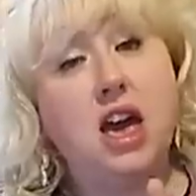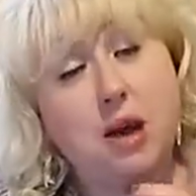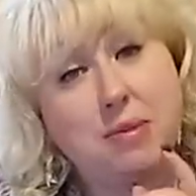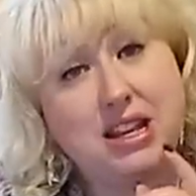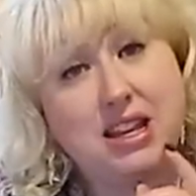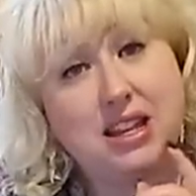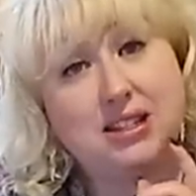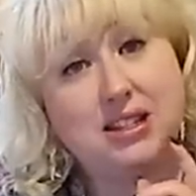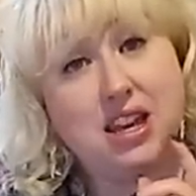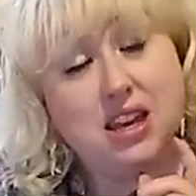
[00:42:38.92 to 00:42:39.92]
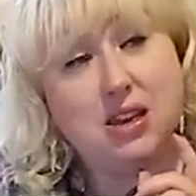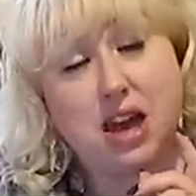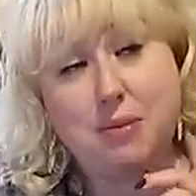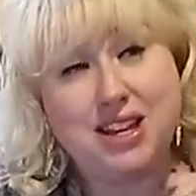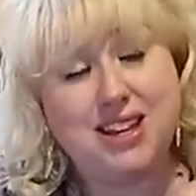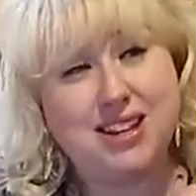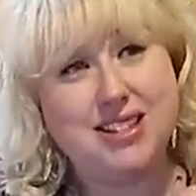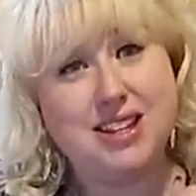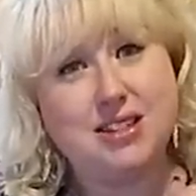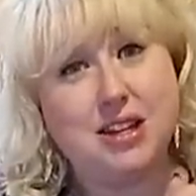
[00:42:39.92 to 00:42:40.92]
how many kids he, how many
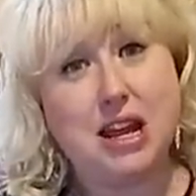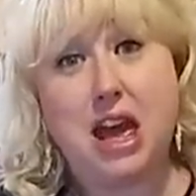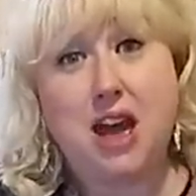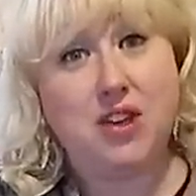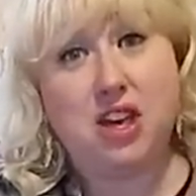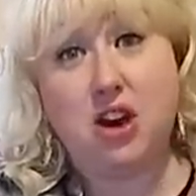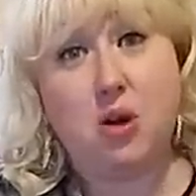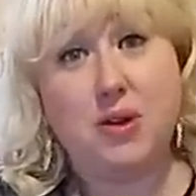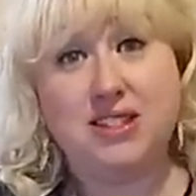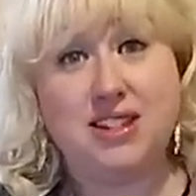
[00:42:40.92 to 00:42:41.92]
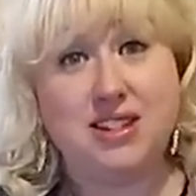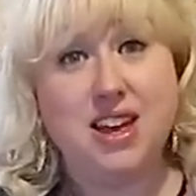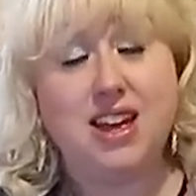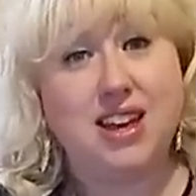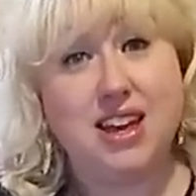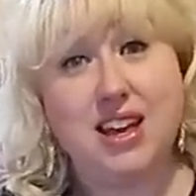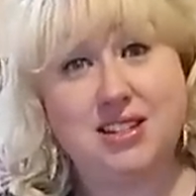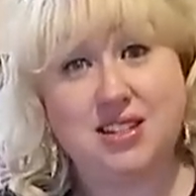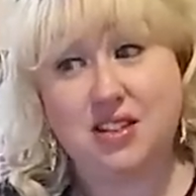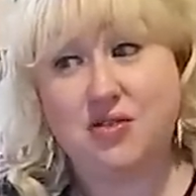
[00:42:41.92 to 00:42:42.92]
kids he's gonna have, he always have, he
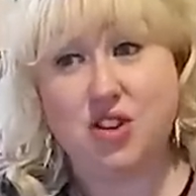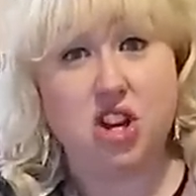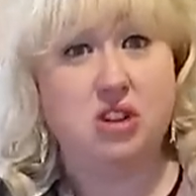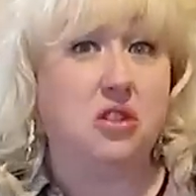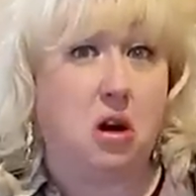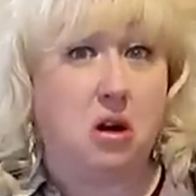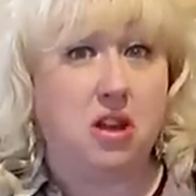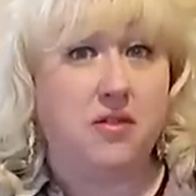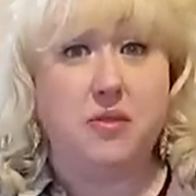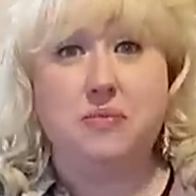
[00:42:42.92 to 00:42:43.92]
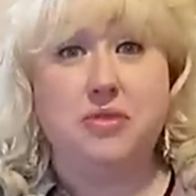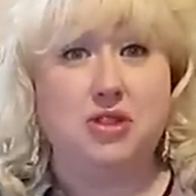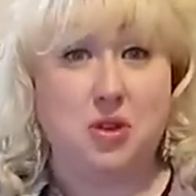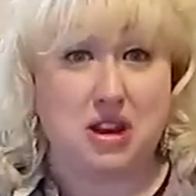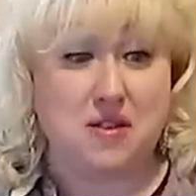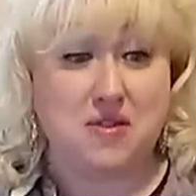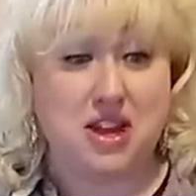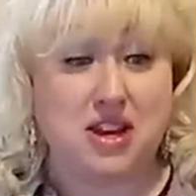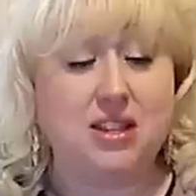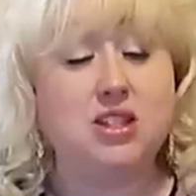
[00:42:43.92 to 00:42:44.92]
has said for years, all of them. So whatever
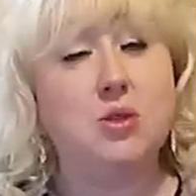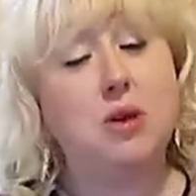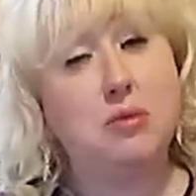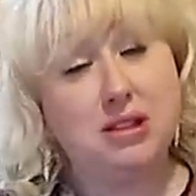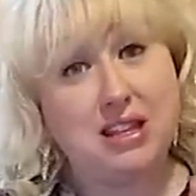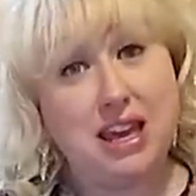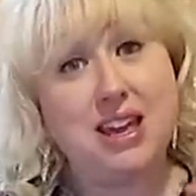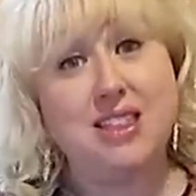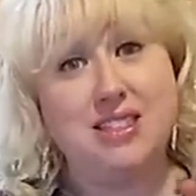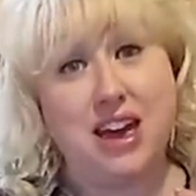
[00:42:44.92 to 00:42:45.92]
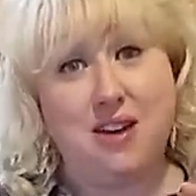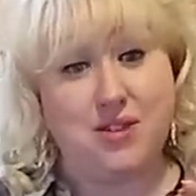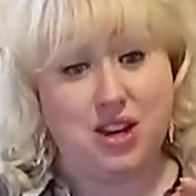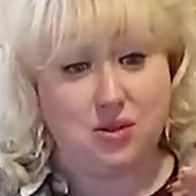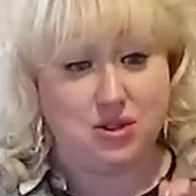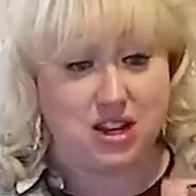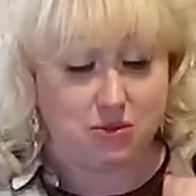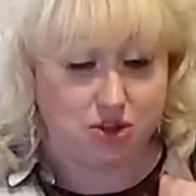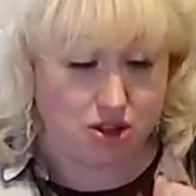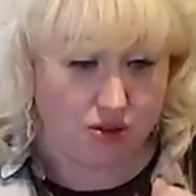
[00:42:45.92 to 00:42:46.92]
that is. So I will link that video
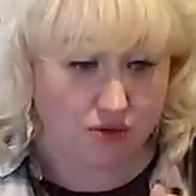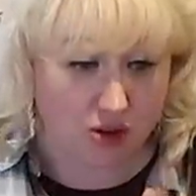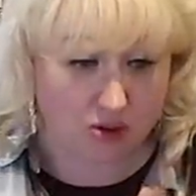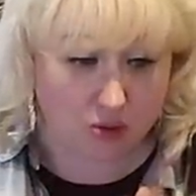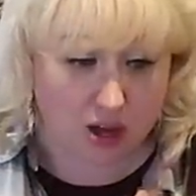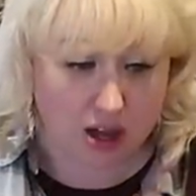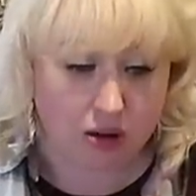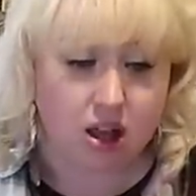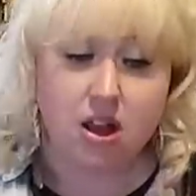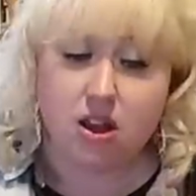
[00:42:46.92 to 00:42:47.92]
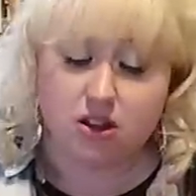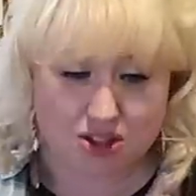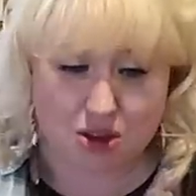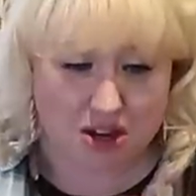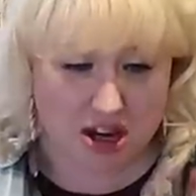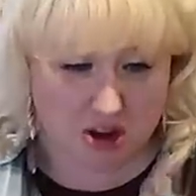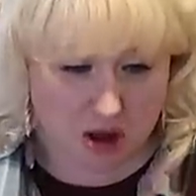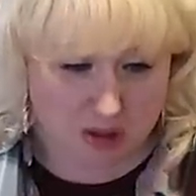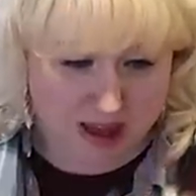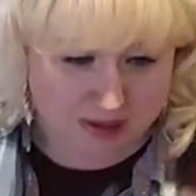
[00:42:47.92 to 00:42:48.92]
down below for you as well, so you can hear
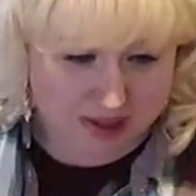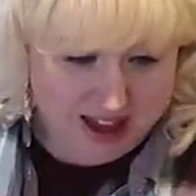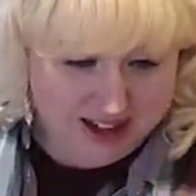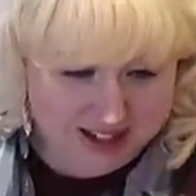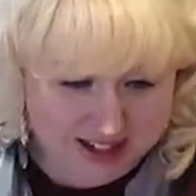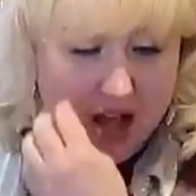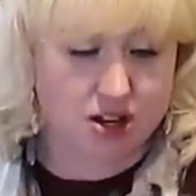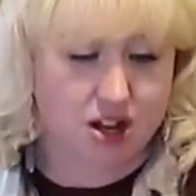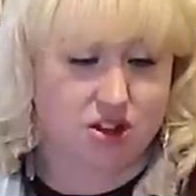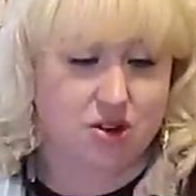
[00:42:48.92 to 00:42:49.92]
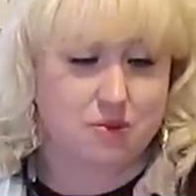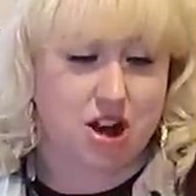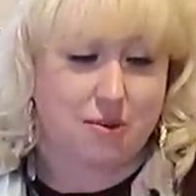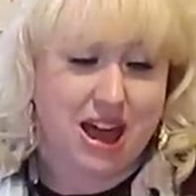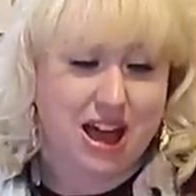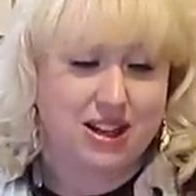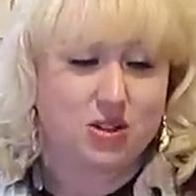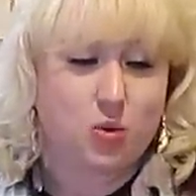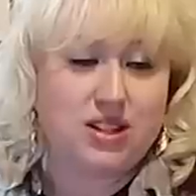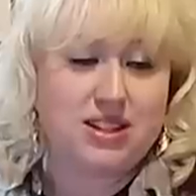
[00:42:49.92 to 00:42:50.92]
all about that. Another mom
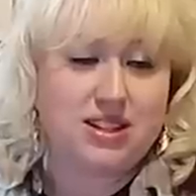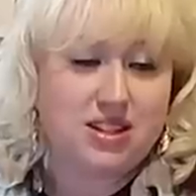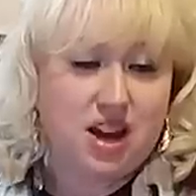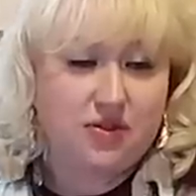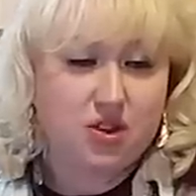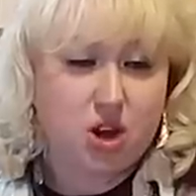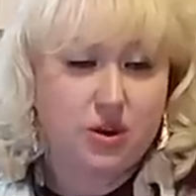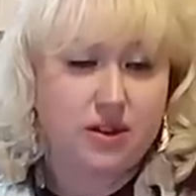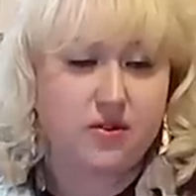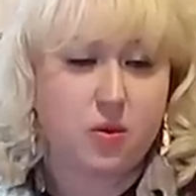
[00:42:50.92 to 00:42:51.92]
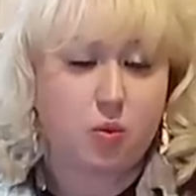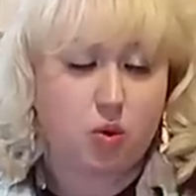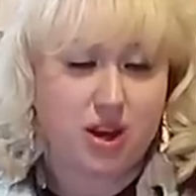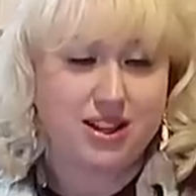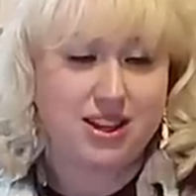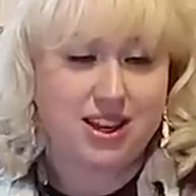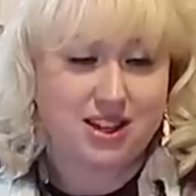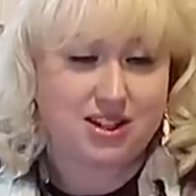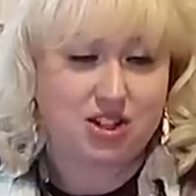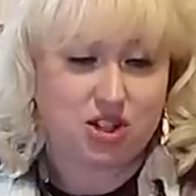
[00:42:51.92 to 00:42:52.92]
asked, was it tough going from one
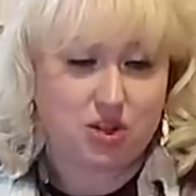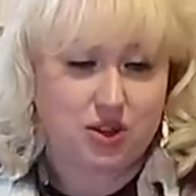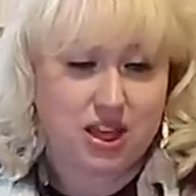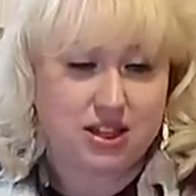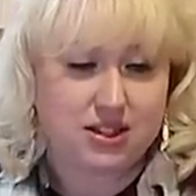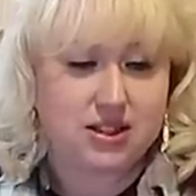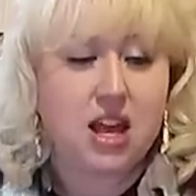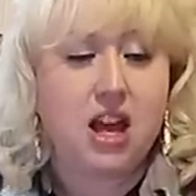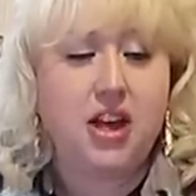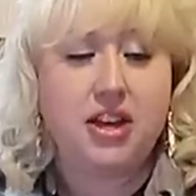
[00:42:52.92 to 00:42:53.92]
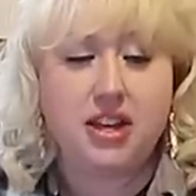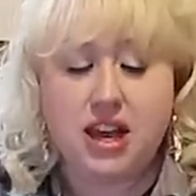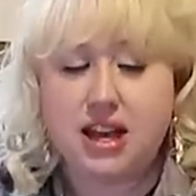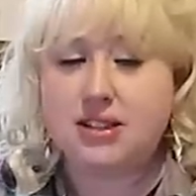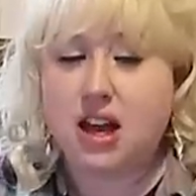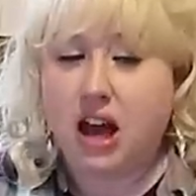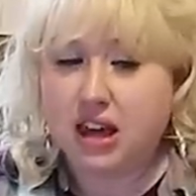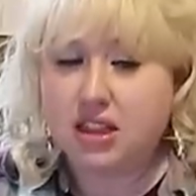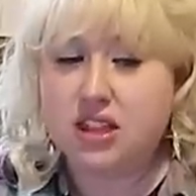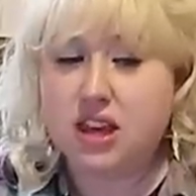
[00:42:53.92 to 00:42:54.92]
kid to two kids? Yes,
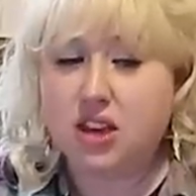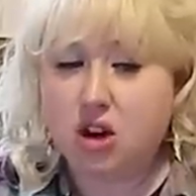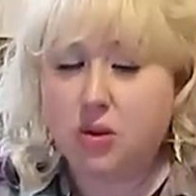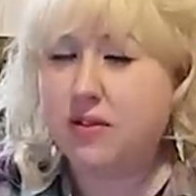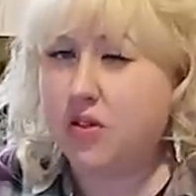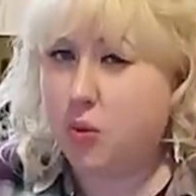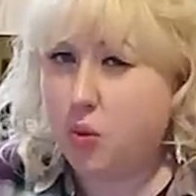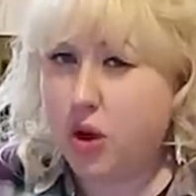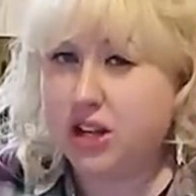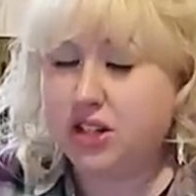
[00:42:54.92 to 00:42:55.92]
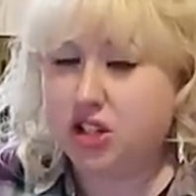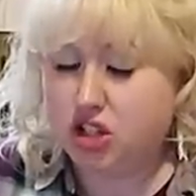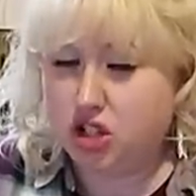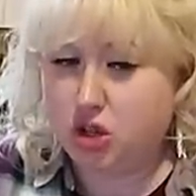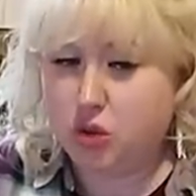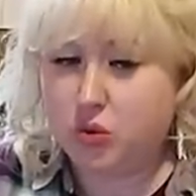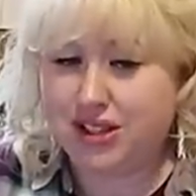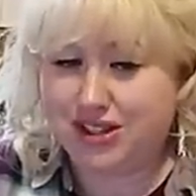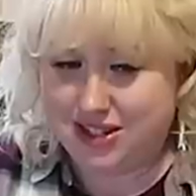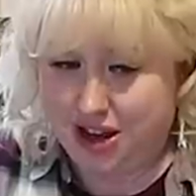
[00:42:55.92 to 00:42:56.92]
I think going from one to two
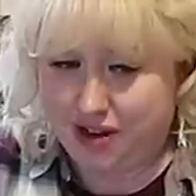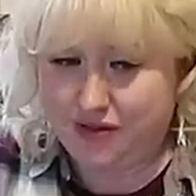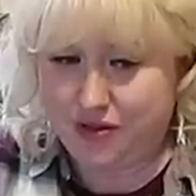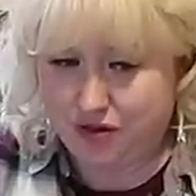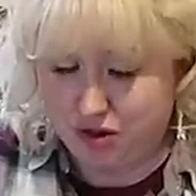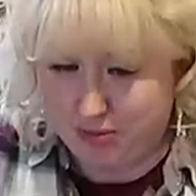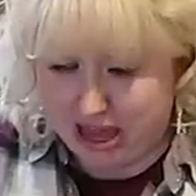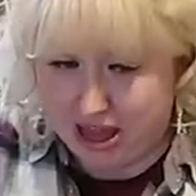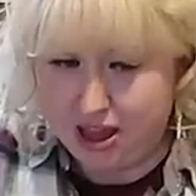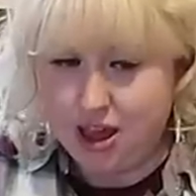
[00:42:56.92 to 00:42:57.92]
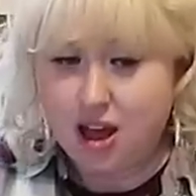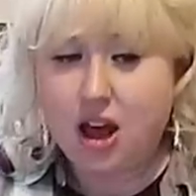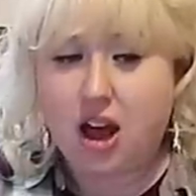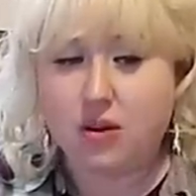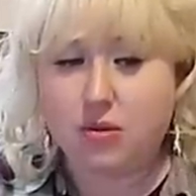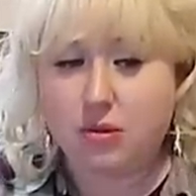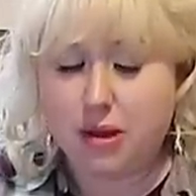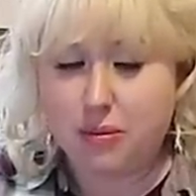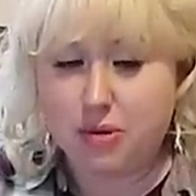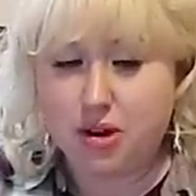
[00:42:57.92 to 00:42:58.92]
was tough for me. I
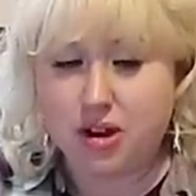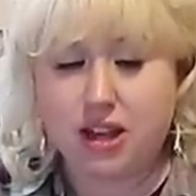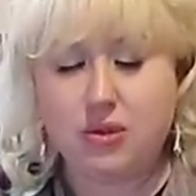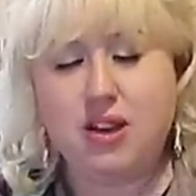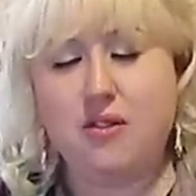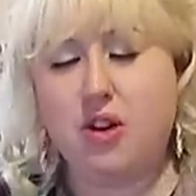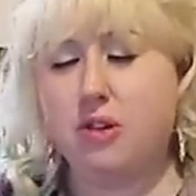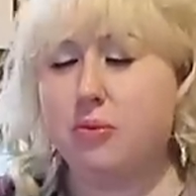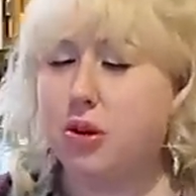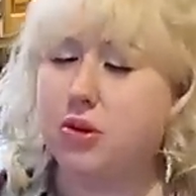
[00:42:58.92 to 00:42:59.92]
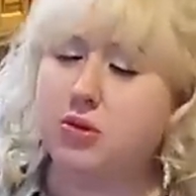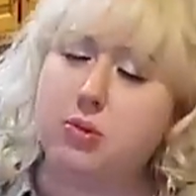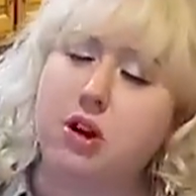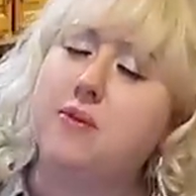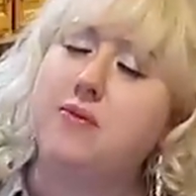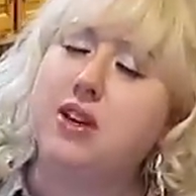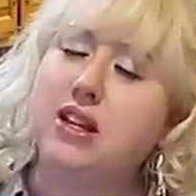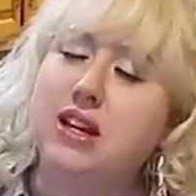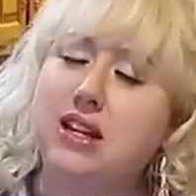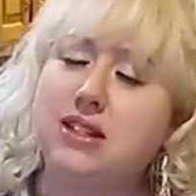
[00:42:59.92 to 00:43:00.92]
remember, can we have all the postpartum
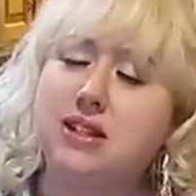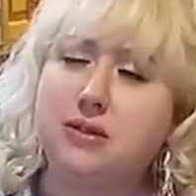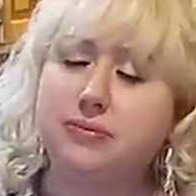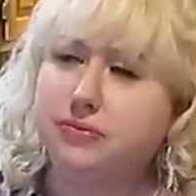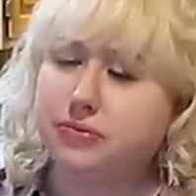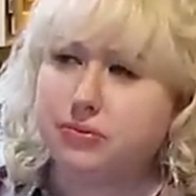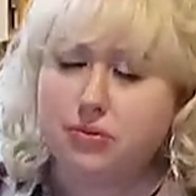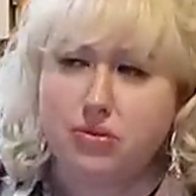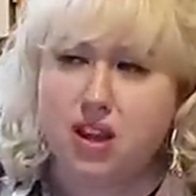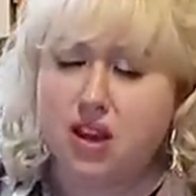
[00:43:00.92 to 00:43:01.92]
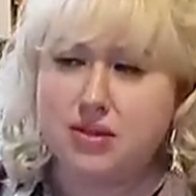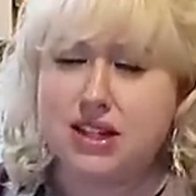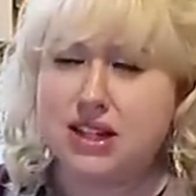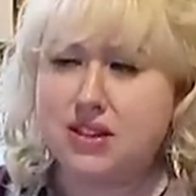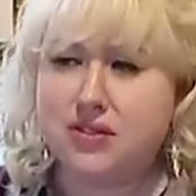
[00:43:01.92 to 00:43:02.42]
feelings, and I was in a